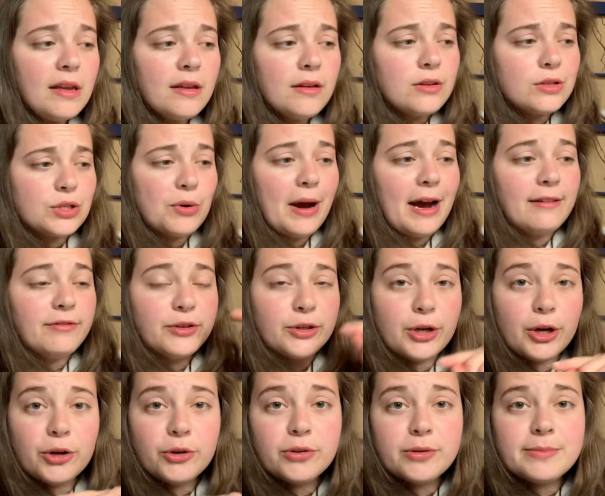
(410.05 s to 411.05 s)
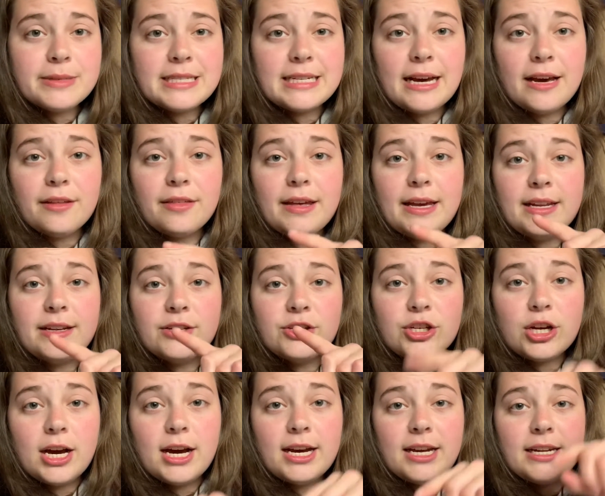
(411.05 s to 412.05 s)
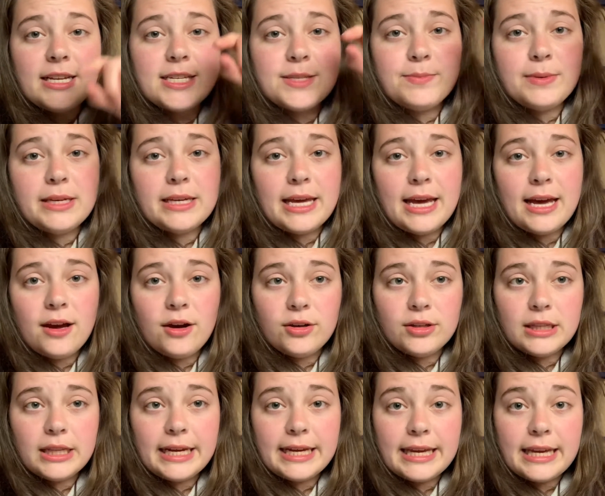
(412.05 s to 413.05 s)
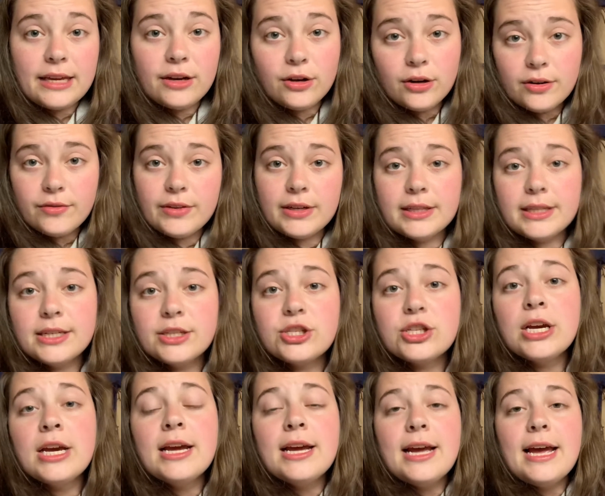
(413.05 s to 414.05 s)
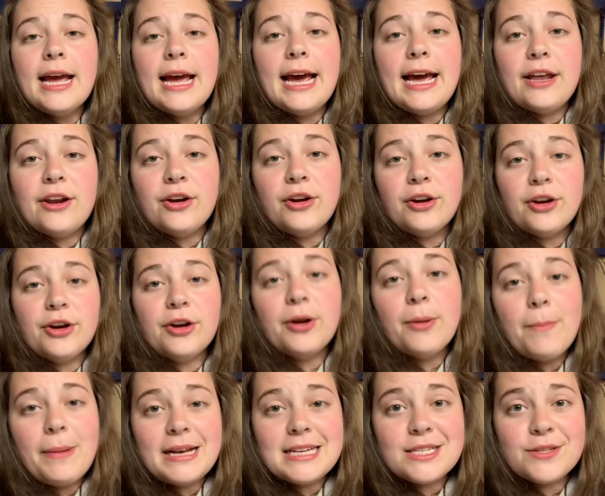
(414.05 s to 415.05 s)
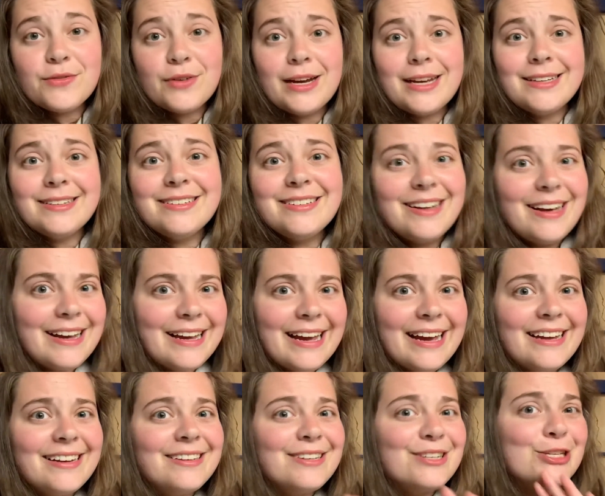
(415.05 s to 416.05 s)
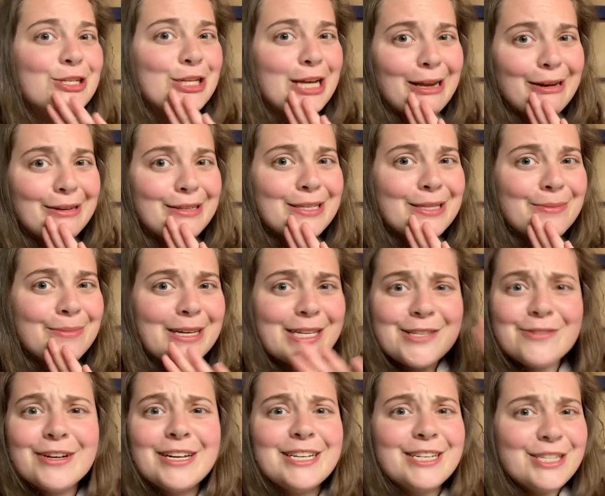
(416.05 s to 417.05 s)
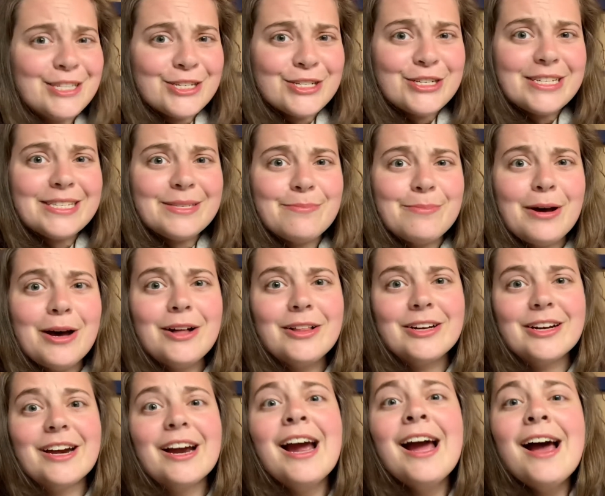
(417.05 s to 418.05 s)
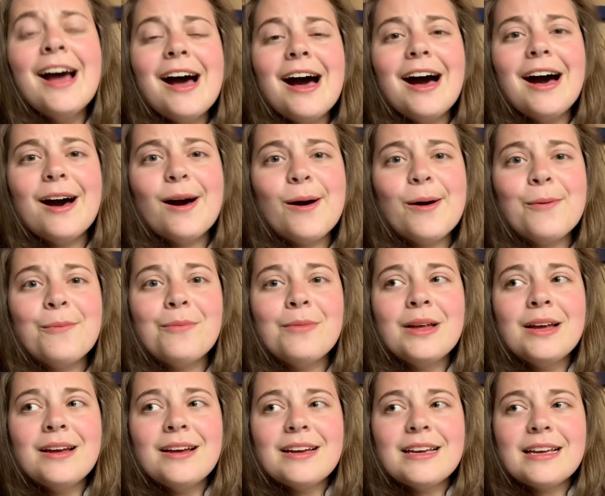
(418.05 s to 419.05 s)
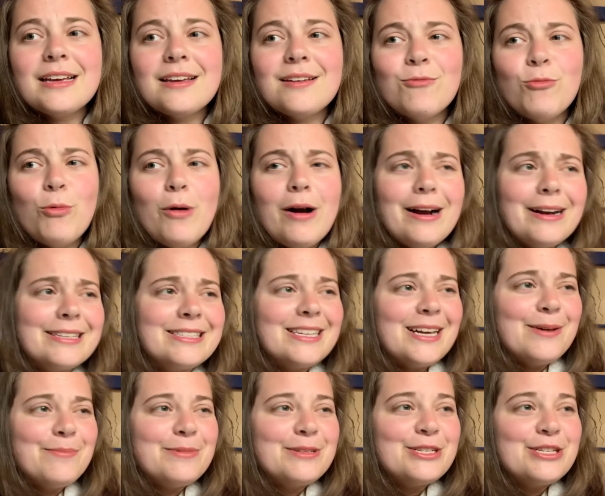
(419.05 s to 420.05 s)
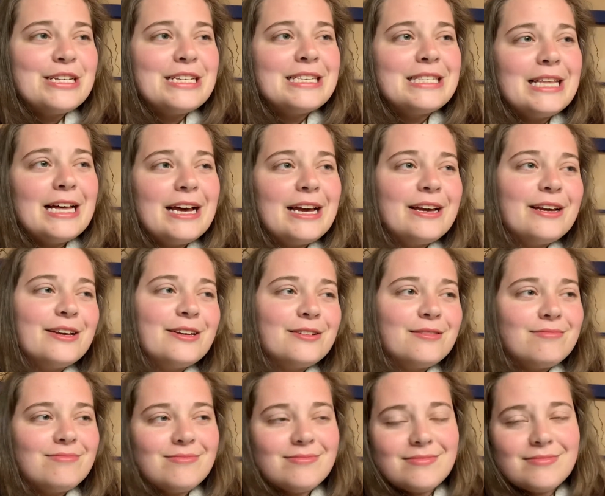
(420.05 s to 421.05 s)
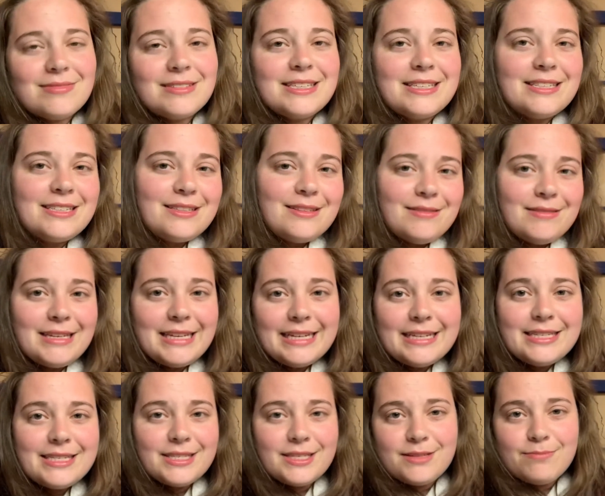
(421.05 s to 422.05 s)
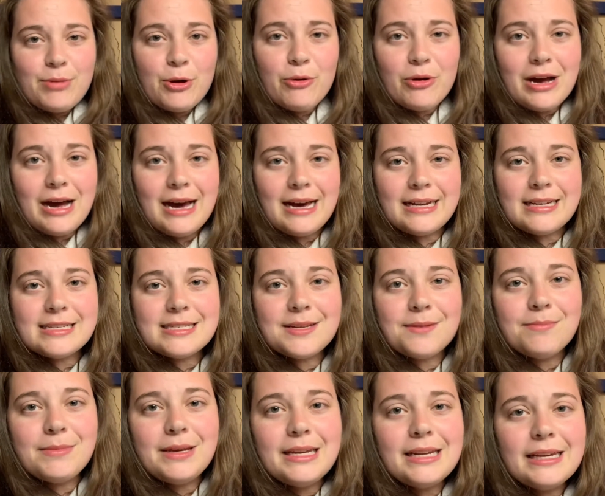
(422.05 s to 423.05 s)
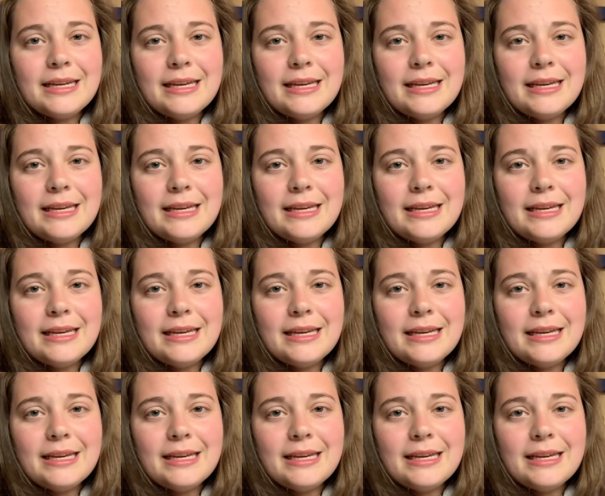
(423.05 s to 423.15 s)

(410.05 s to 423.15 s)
So after Kocoum's death and John is being held like in her village, and her best friend, again, shout out to the best friend, she's a baller, walks up and she's like, gets Pocahontas a meeting